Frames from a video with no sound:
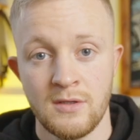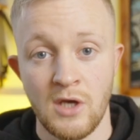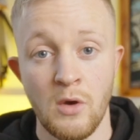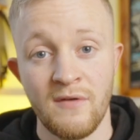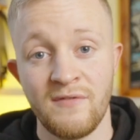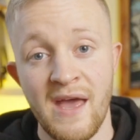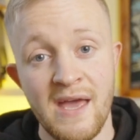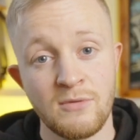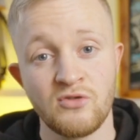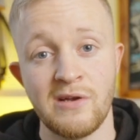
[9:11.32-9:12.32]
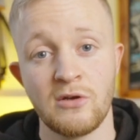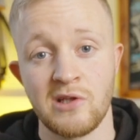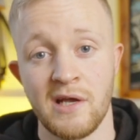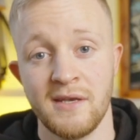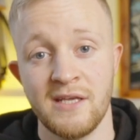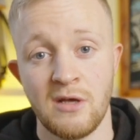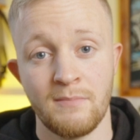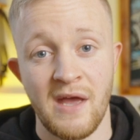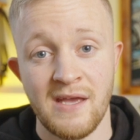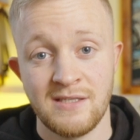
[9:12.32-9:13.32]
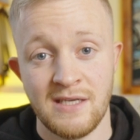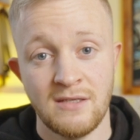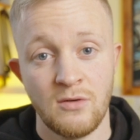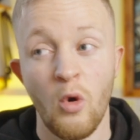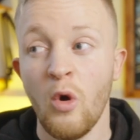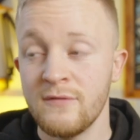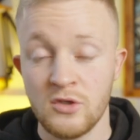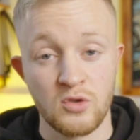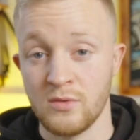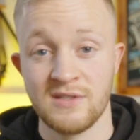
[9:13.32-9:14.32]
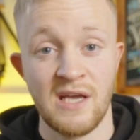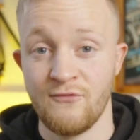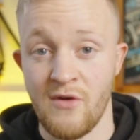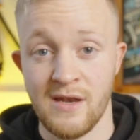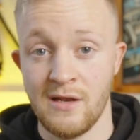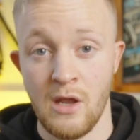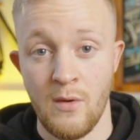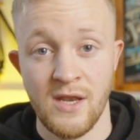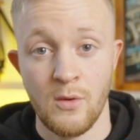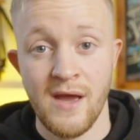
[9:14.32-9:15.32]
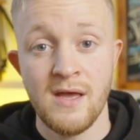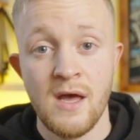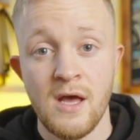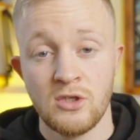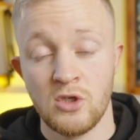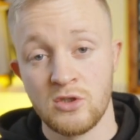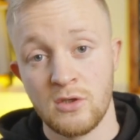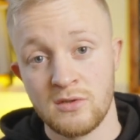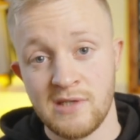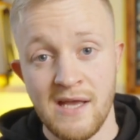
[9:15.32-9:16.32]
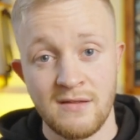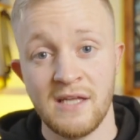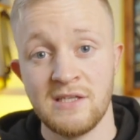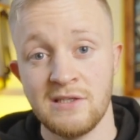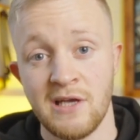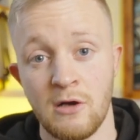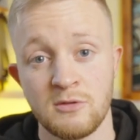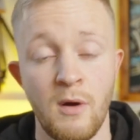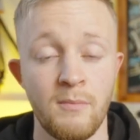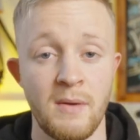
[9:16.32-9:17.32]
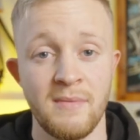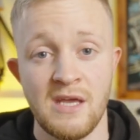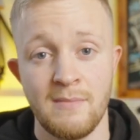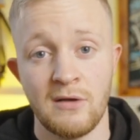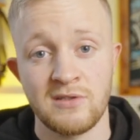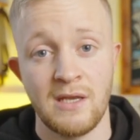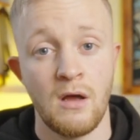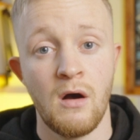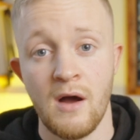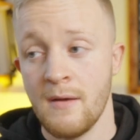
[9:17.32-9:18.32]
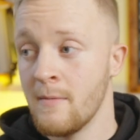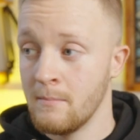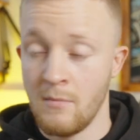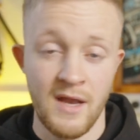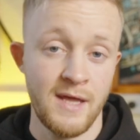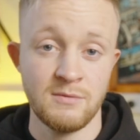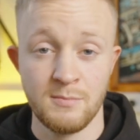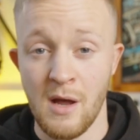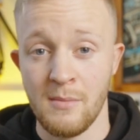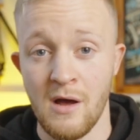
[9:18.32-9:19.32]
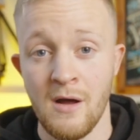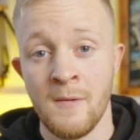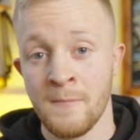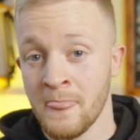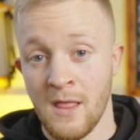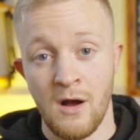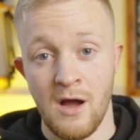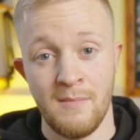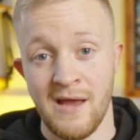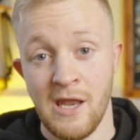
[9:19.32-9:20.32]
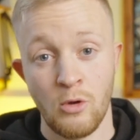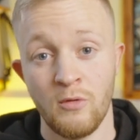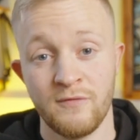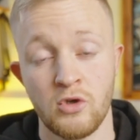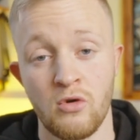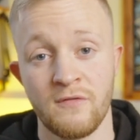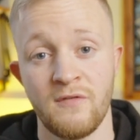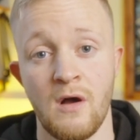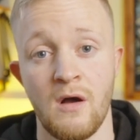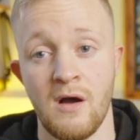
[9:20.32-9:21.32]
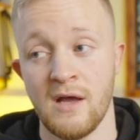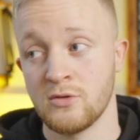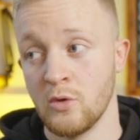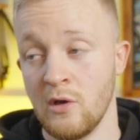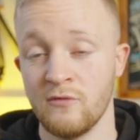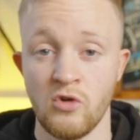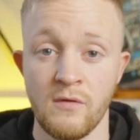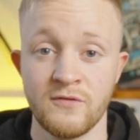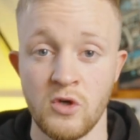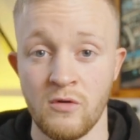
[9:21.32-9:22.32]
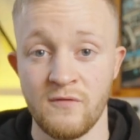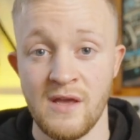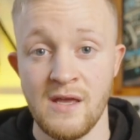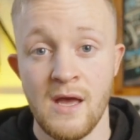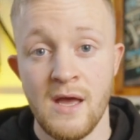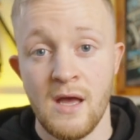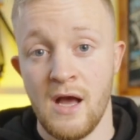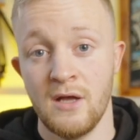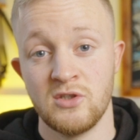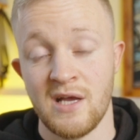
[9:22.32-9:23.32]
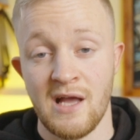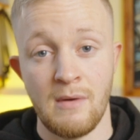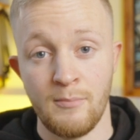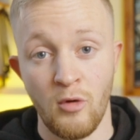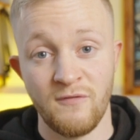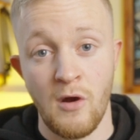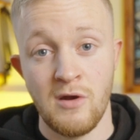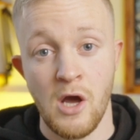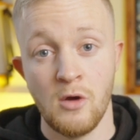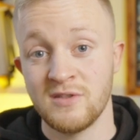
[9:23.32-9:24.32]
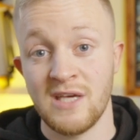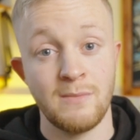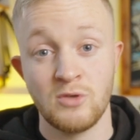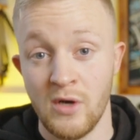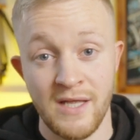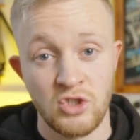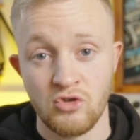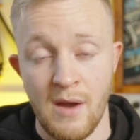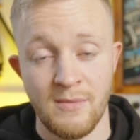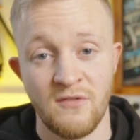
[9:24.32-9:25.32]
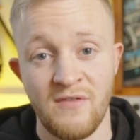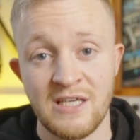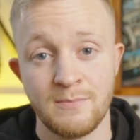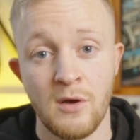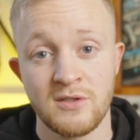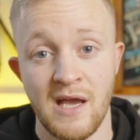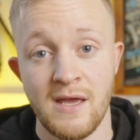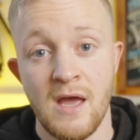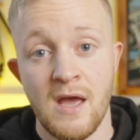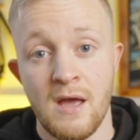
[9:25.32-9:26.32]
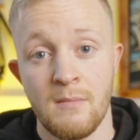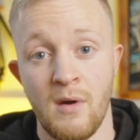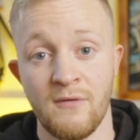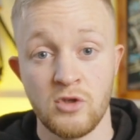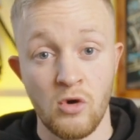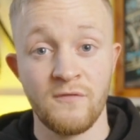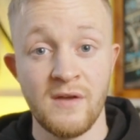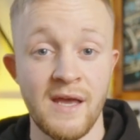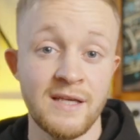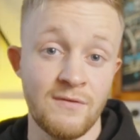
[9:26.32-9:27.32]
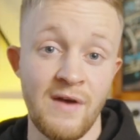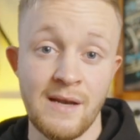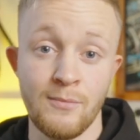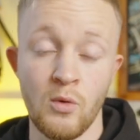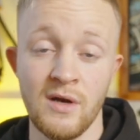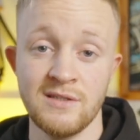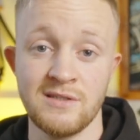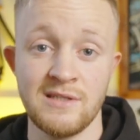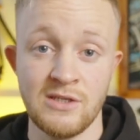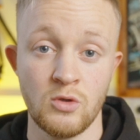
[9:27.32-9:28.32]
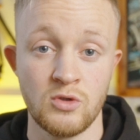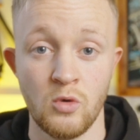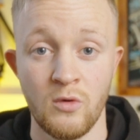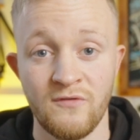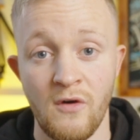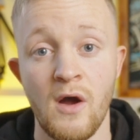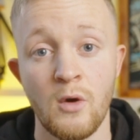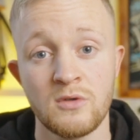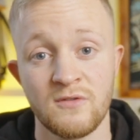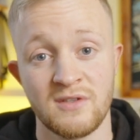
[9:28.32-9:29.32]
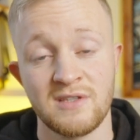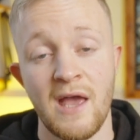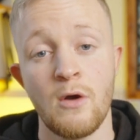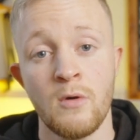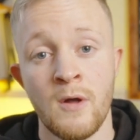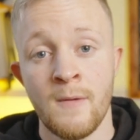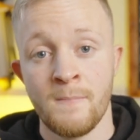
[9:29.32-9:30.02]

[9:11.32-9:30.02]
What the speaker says: So if their imagery looks like it needs updating, or if you just want to say friendly hello anyway, just take their details, pop them an email saying, hi, my name's blah blah. I'm a local photographer. I do a lot of drone photography. Check out my portfolio. Send them to your Instagram and your Facebook. Say, my photography is available as digital files for sale.